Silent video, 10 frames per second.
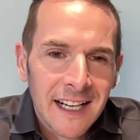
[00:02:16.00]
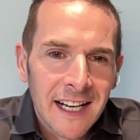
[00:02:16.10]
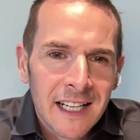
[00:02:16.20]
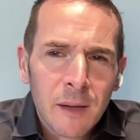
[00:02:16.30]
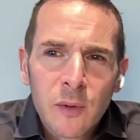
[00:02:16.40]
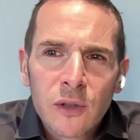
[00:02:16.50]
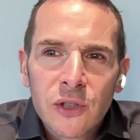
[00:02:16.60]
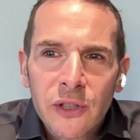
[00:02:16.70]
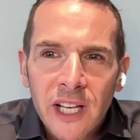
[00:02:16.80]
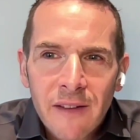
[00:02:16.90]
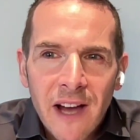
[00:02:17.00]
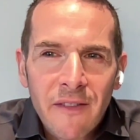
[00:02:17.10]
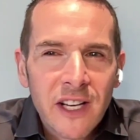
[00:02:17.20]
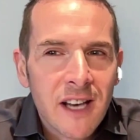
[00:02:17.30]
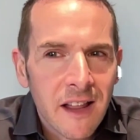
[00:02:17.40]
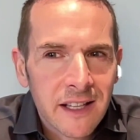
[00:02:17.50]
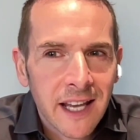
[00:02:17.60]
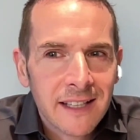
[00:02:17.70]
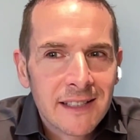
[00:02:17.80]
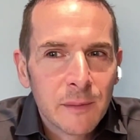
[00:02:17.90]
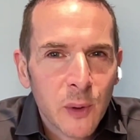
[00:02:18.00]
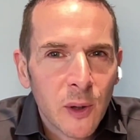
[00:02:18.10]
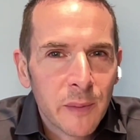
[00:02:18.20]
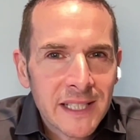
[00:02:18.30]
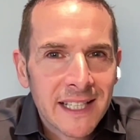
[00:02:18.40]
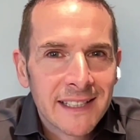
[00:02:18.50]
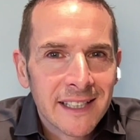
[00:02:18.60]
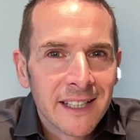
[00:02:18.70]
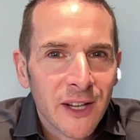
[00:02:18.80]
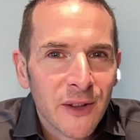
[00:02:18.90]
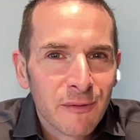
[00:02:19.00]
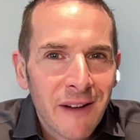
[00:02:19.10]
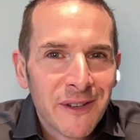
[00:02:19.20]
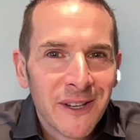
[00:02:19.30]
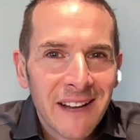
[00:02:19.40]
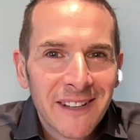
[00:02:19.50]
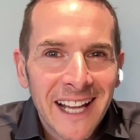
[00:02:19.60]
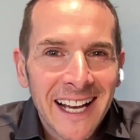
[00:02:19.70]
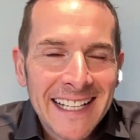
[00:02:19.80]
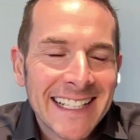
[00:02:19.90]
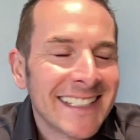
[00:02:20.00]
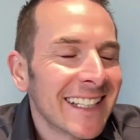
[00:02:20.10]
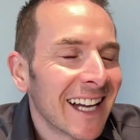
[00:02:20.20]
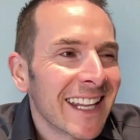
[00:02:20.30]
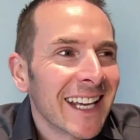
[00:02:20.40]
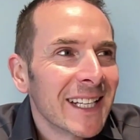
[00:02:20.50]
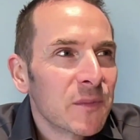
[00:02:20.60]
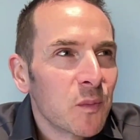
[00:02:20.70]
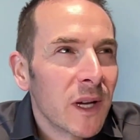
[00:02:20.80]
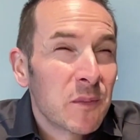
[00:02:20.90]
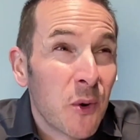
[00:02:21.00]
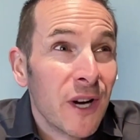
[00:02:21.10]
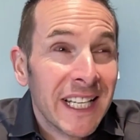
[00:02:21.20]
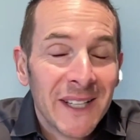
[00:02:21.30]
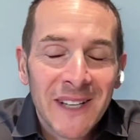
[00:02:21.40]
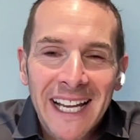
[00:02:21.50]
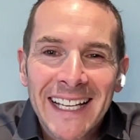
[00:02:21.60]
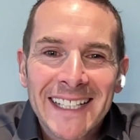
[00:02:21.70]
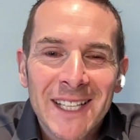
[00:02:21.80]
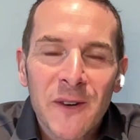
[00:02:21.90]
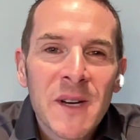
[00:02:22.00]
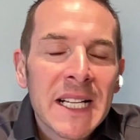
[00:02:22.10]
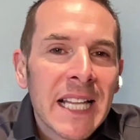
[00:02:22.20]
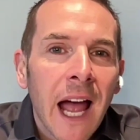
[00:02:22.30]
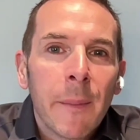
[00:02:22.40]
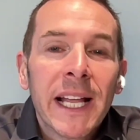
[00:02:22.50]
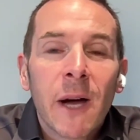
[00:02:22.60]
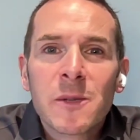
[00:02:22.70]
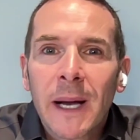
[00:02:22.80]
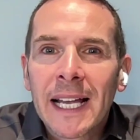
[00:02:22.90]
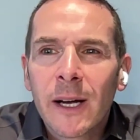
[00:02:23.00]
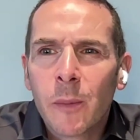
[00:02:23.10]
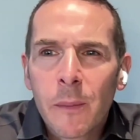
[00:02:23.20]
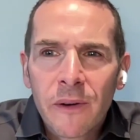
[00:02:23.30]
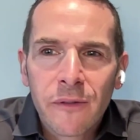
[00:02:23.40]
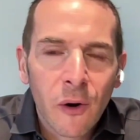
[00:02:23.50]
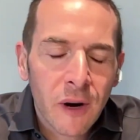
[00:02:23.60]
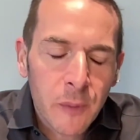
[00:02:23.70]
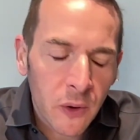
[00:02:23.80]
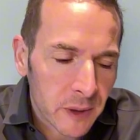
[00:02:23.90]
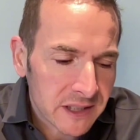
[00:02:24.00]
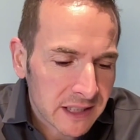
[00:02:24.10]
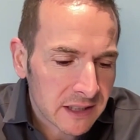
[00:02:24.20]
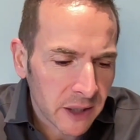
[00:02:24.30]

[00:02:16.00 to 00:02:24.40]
And I'm not sure you'll ever have another guest that bought a business at the revenue level that I did. I think it's pretty unique. So, I mean, it goes back a little bit before I bought the business.